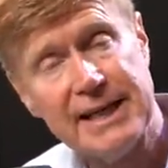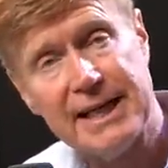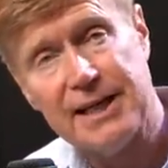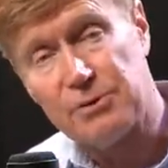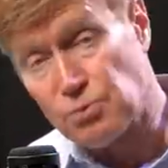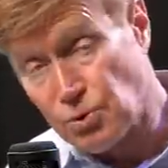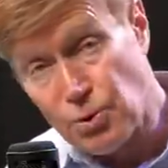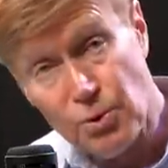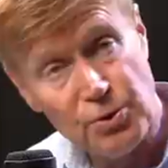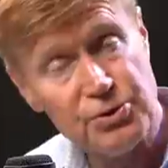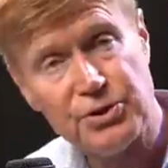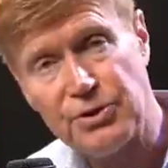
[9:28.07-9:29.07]

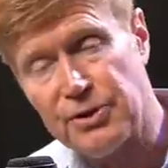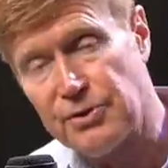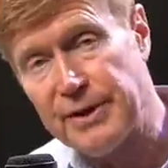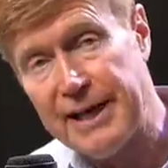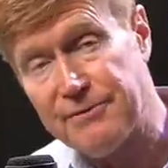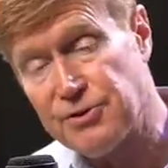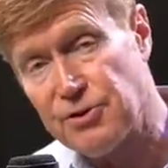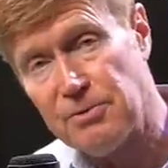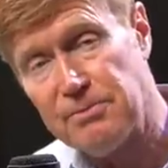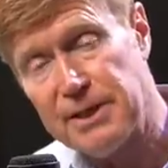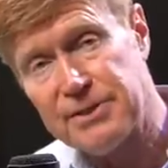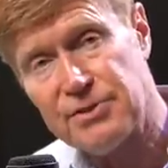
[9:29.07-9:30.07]
rules. You can only have so
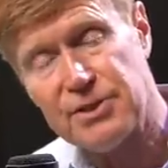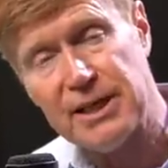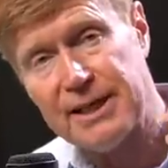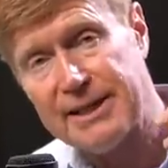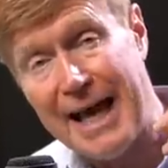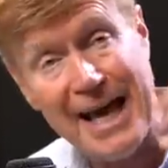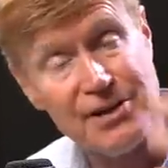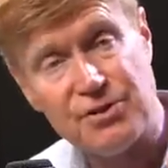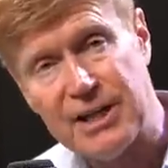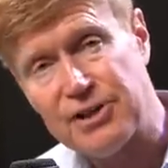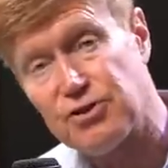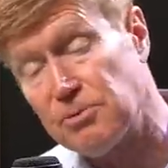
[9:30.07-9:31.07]
much
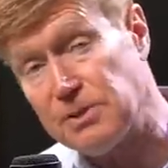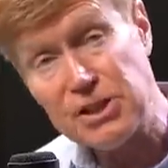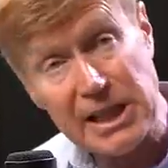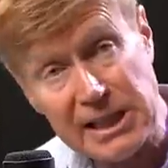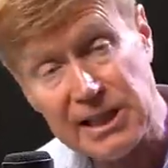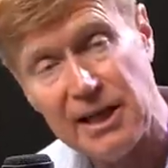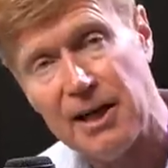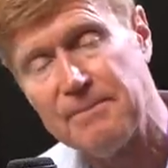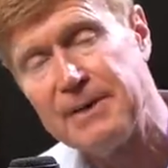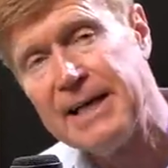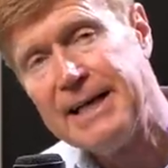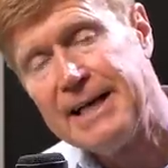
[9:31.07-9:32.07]
assets, so much
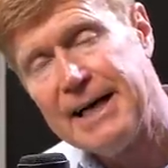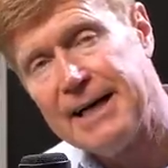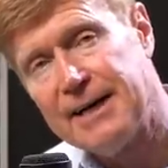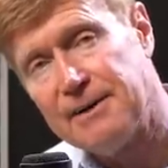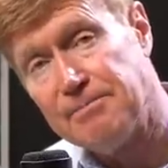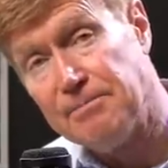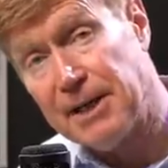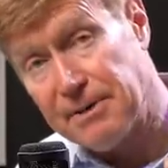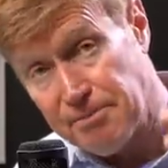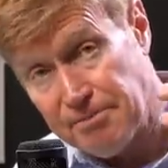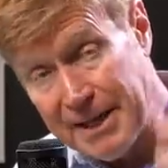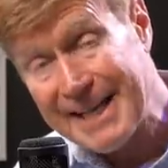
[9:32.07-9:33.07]
income,
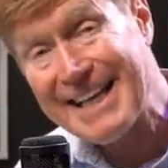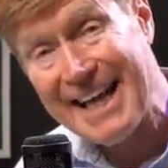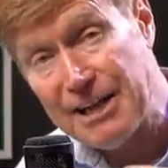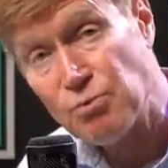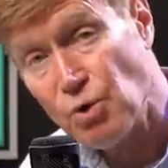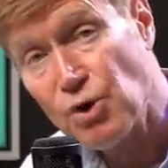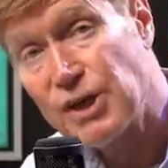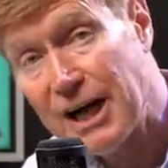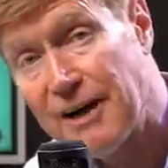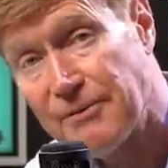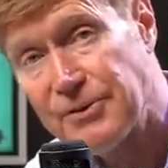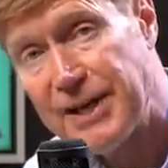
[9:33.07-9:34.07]
but Medicaid will
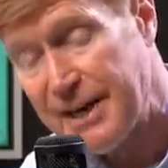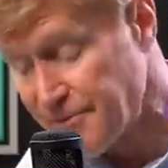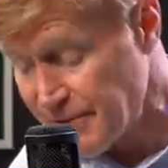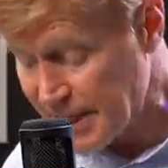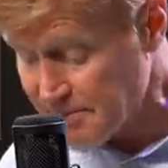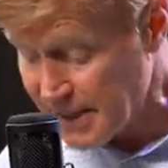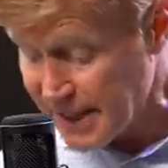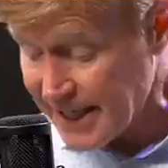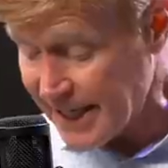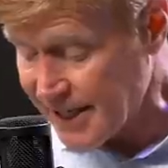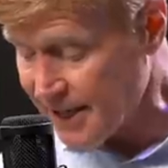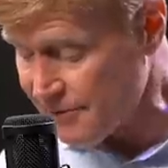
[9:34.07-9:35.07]
cover that. In fact,
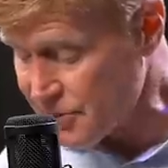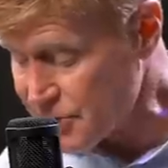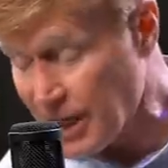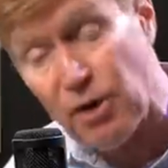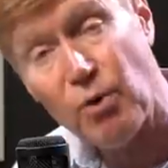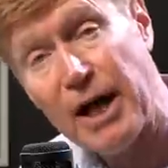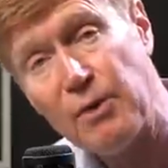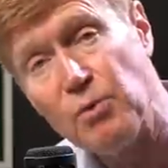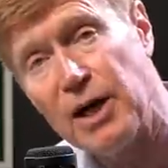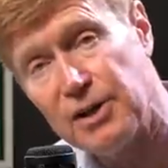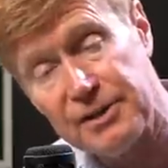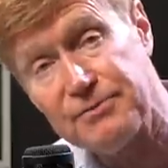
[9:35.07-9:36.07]
Medicaid covers that quite
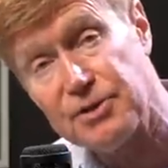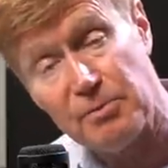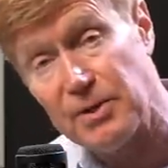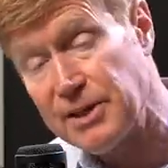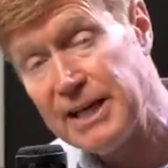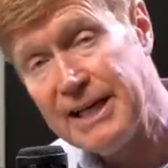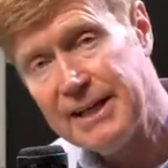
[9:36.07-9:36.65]
well if someone